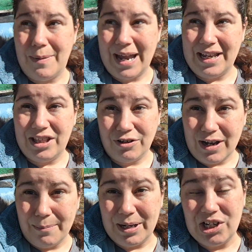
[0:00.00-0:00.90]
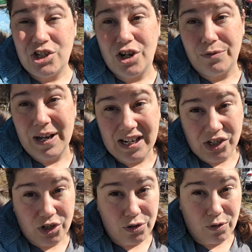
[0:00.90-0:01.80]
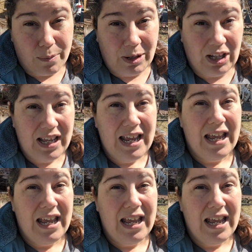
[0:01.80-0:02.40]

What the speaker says: my theater company's show Next to Normal.